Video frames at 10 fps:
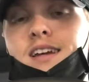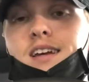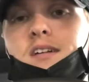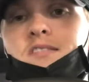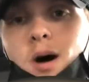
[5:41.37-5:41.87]

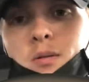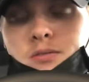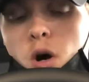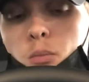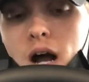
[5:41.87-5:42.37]
So
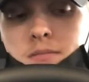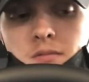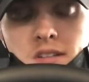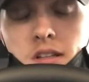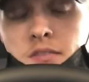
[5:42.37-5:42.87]
no problems
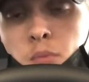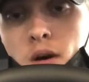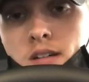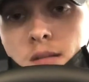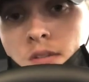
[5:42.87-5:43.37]
at this point.
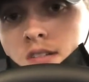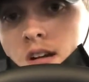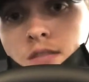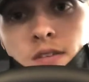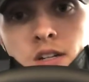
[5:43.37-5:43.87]
I'm just gonna
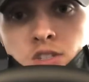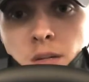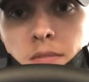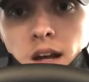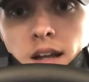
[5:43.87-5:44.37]
finish up
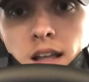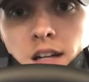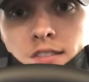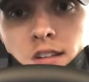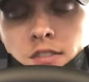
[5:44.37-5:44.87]
the online
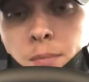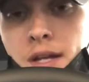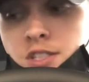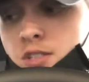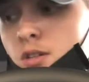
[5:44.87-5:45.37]
stuff, make
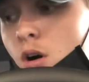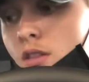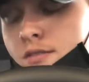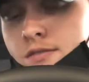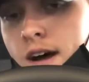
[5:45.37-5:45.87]
sure all the
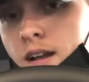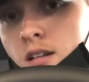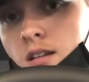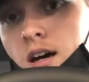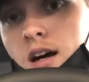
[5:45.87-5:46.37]

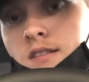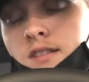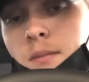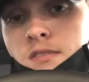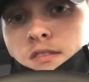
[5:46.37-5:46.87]
final
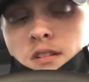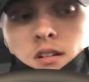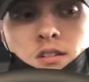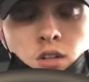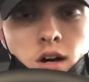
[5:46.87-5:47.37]
steps are
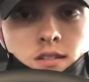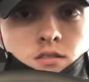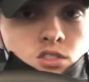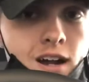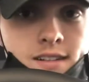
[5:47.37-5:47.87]
good,
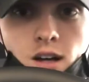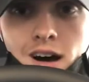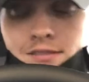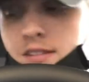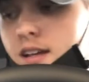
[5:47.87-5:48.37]
checked off,
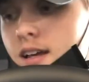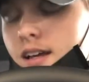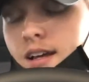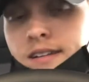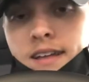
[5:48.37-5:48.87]

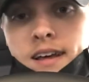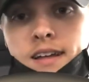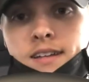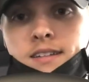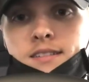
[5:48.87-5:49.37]
and
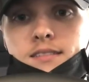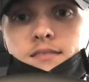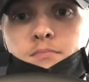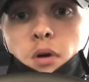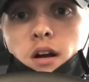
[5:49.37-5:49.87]
then
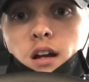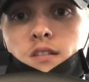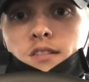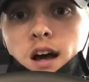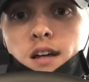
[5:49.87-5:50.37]
park it
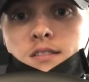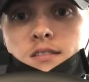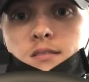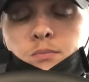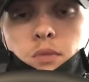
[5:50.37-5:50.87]
outside,
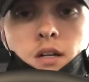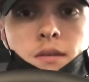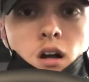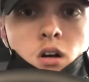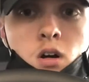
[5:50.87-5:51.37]
bring in the
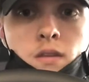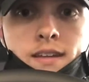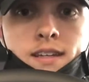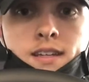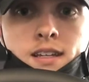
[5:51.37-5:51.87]
R on the
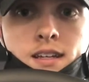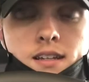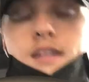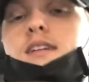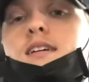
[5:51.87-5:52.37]
key,
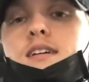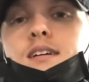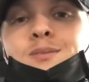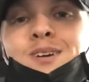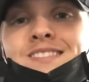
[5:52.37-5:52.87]

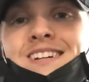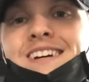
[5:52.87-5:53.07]
and all set.